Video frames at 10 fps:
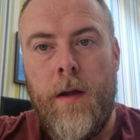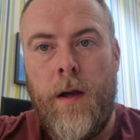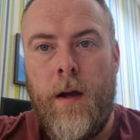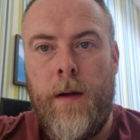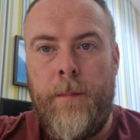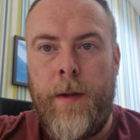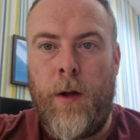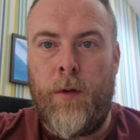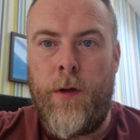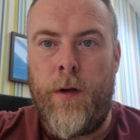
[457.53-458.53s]
The
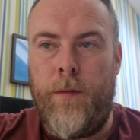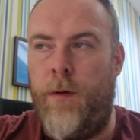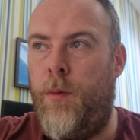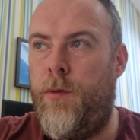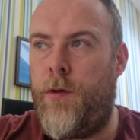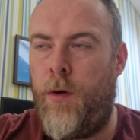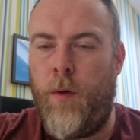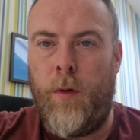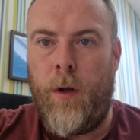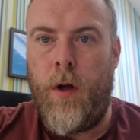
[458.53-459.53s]
alternate routes are
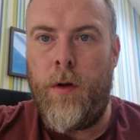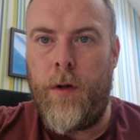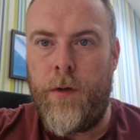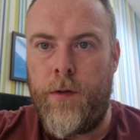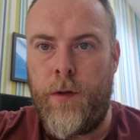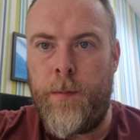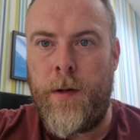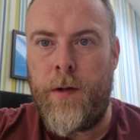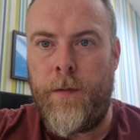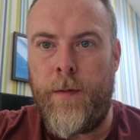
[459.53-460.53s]
all longer, so
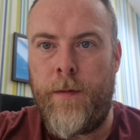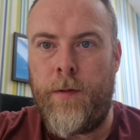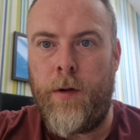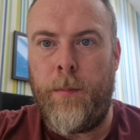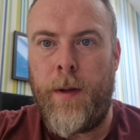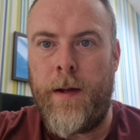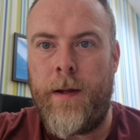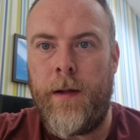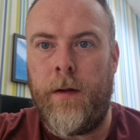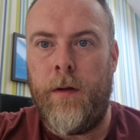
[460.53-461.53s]
especially if we have to go Black
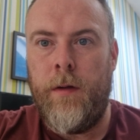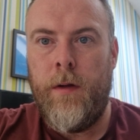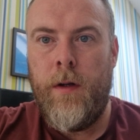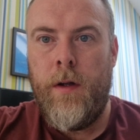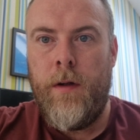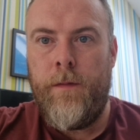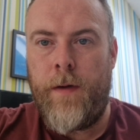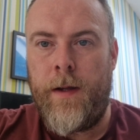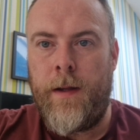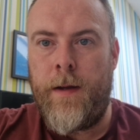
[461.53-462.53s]
Hill
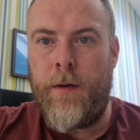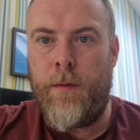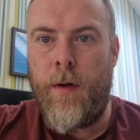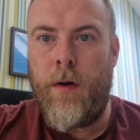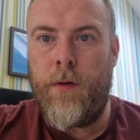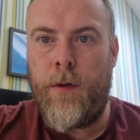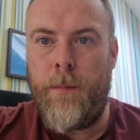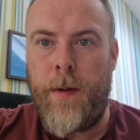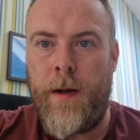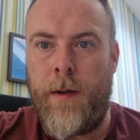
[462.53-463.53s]
via Laddo Rocks on
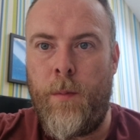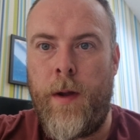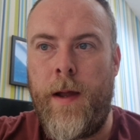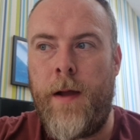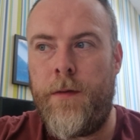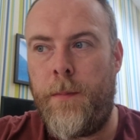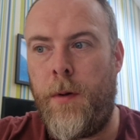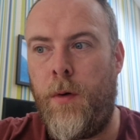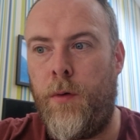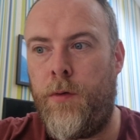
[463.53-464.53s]
Pennine Way, as
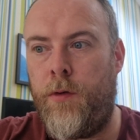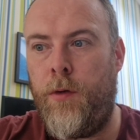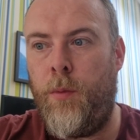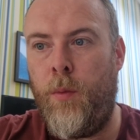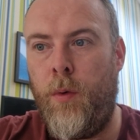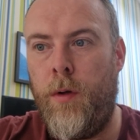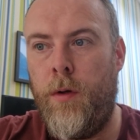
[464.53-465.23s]
opposed to